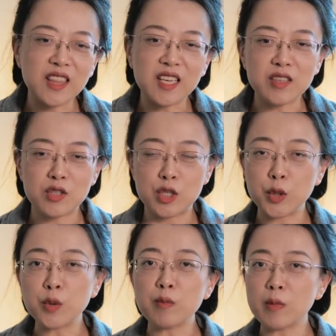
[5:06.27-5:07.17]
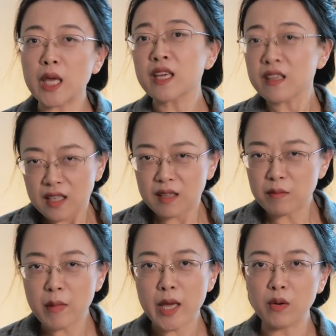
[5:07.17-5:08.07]
The two main
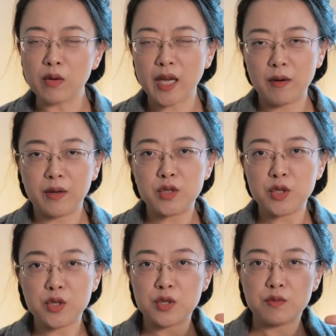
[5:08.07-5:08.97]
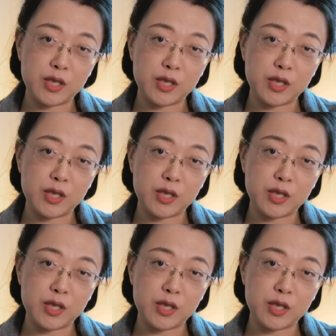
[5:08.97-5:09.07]
male characters